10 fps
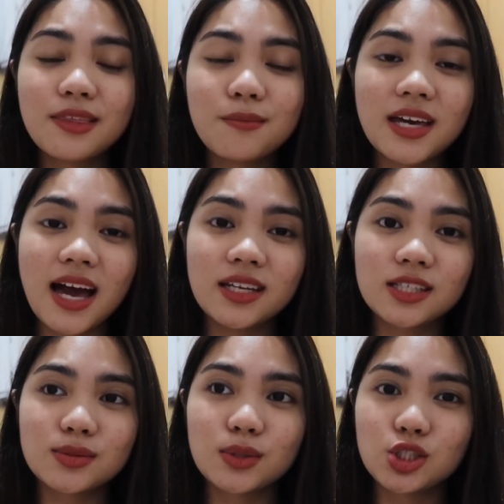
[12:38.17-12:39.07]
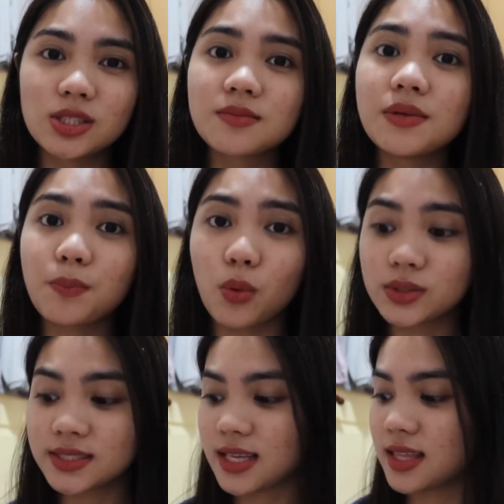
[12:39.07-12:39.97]
the mechanics will just be
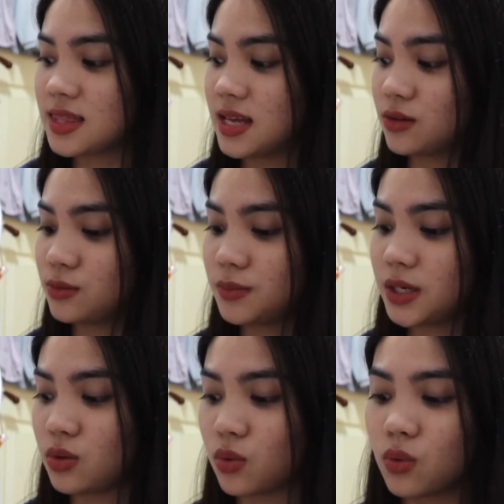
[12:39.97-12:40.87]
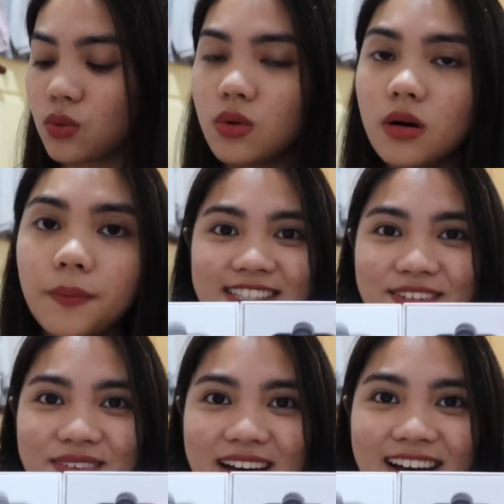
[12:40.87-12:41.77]
posted down below.
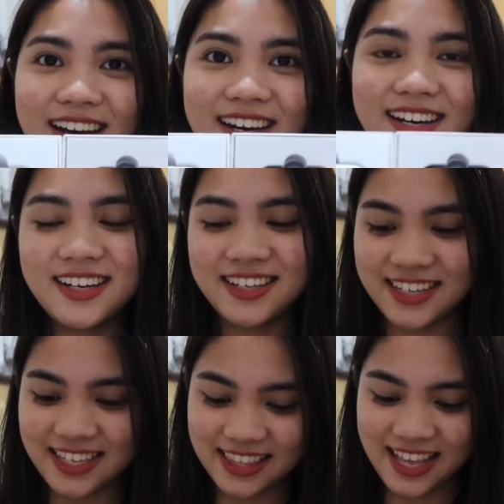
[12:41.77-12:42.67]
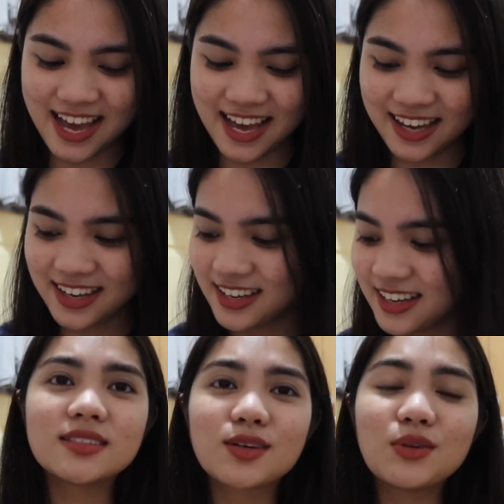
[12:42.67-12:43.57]
Diba? Ang ganda.
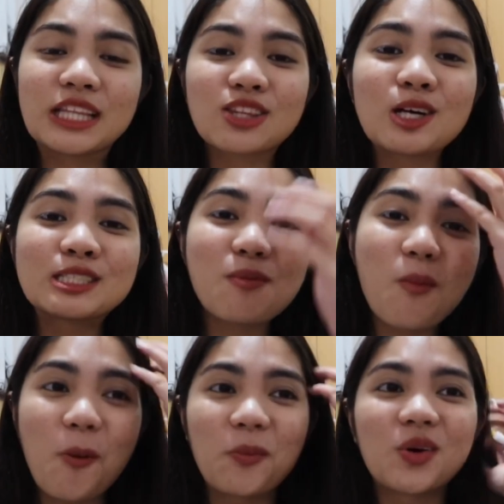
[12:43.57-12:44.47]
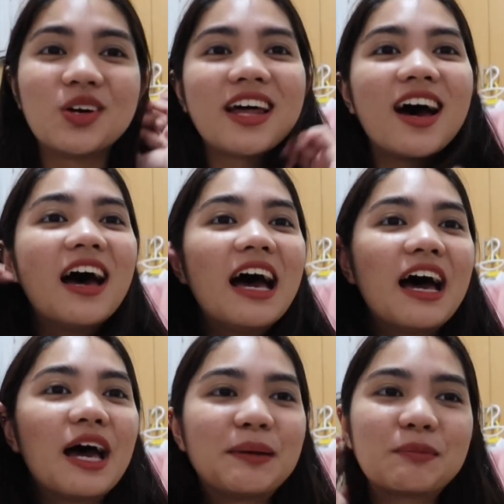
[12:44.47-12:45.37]
Kasi kininto ko sa mom ko na
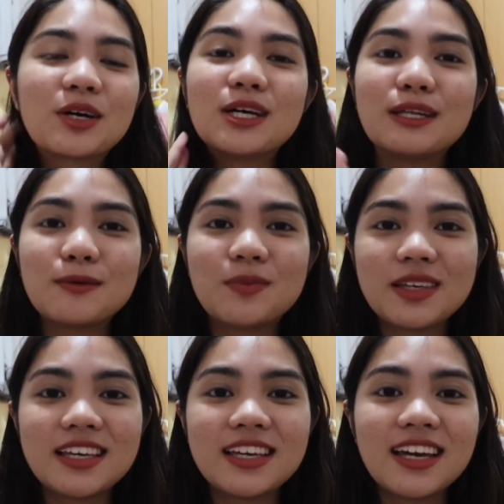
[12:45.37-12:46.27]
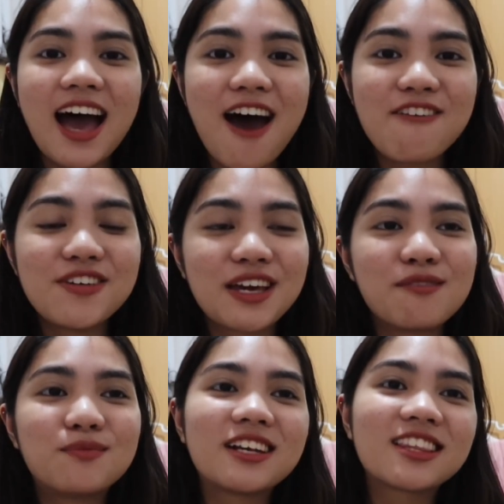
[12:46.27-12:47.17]
I'm gonna be having a
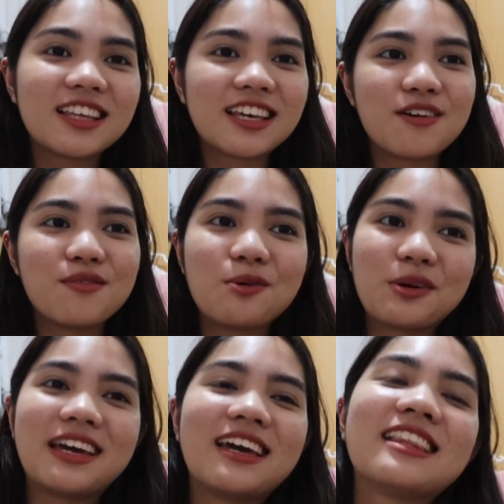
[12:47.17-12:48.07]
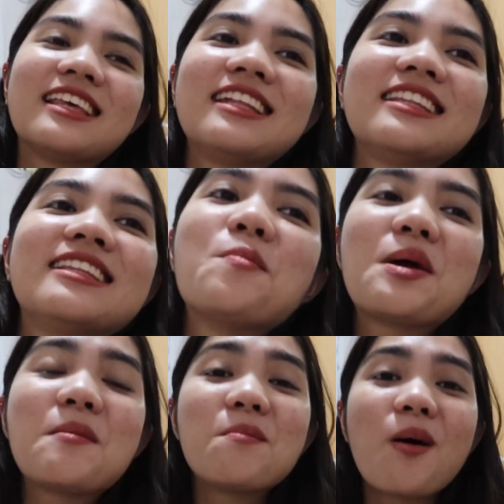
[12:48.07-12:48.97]
birthday giveaway. And then,
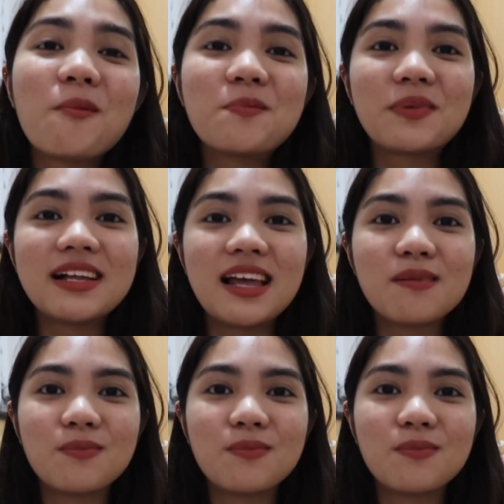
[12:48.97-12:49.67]
my mom pala